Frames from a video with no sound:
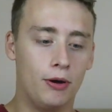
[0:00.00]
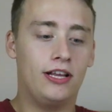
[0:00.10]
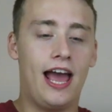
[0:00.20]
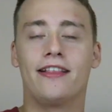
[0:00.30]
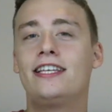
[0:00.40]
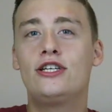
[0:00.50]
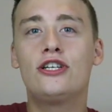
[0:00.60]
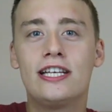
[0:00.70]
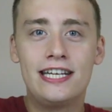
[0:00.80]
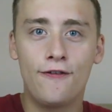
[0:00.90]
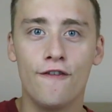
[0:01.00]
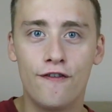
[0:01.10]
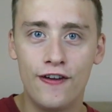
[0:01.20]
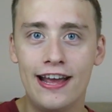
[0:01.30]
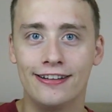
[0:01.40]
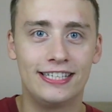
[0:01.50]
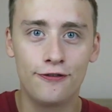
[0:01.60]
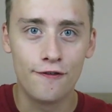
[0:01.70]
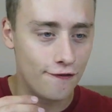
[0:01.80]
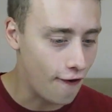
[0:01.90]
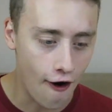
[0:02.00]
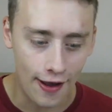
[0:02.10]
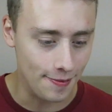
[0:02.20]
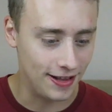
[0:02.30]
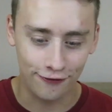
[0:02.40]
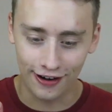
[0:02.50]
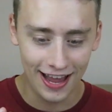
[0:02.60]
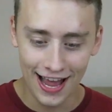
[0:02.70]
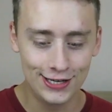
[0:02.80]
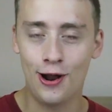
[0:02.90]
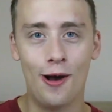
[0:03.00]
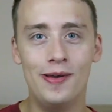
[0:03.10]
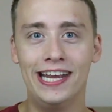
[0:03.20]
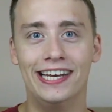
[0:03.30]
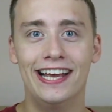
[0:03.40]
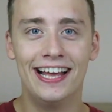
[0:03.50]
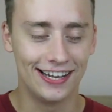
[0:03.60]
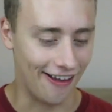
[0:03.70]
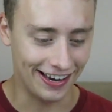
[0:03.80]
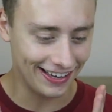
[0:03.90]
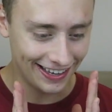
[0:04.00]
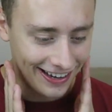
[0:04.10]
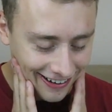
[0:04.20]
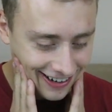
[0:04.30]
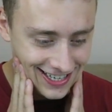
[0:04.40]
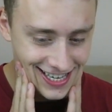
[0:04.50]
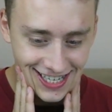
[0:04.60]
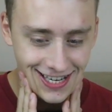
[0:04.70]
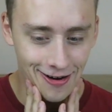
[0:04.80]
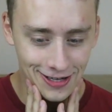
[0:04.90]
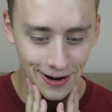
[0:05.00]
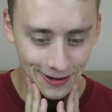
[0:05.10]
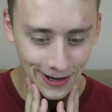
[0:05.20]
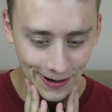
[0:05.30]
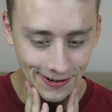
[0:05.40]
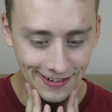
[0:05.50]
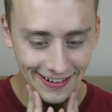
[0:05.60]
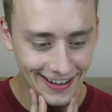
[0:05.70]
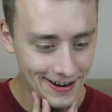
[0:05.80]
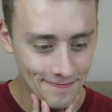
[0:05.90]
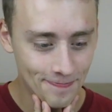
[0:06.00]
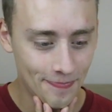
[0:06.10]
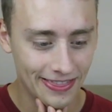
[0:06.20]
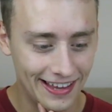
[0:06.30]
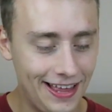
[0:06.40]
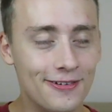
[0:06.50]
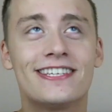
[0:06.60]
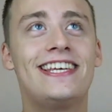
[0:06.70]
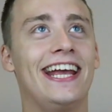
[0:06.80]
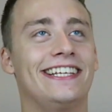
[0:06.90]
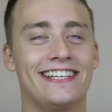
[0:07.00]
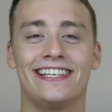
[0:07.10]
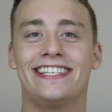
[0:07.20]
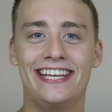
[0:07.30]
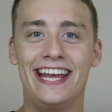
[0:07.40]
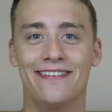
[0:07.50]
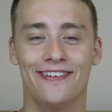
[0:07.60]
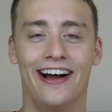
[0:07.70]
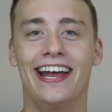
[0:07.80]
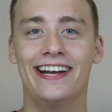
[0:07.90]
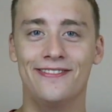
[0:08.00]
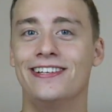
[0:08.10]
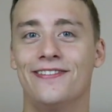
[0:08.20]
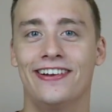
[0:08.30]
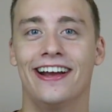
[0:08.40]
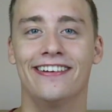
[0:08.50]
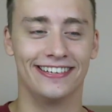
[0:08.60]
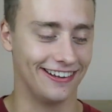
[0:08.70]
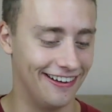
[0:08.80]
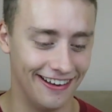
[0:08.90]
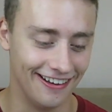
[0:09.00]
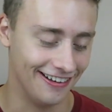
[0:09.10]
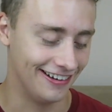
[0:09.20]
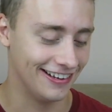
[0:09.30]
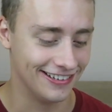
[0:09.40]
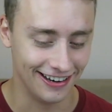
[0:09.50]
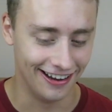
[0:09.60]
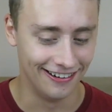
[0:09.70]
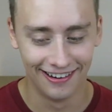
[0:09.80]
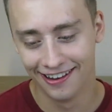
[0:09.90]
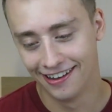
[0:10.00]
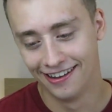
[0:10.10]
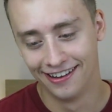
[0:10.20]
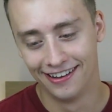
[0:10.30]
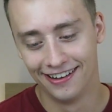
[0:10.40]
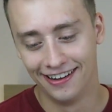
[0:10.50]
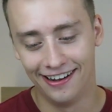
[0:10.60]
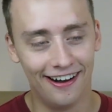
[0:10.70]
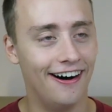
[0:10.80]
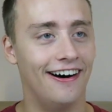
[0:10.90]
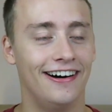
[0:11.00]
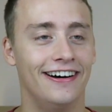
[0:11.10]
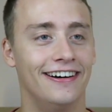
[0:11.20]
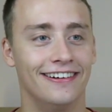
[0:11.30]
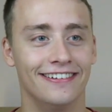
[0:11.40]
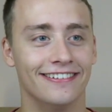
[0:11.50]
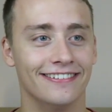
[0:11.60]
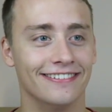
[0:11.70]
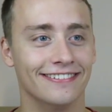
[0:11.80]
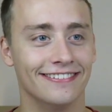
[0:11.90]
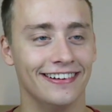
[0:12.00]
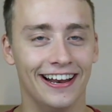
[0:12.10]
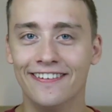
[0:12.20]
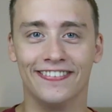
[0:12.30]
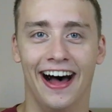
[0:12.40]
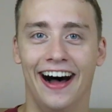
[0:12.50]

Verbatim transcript: but yeah this is just a different feel different vibe different do you know what i mean like oh it's just so so cool that was sick to just see him like in a music video just like oh i don't know oh i love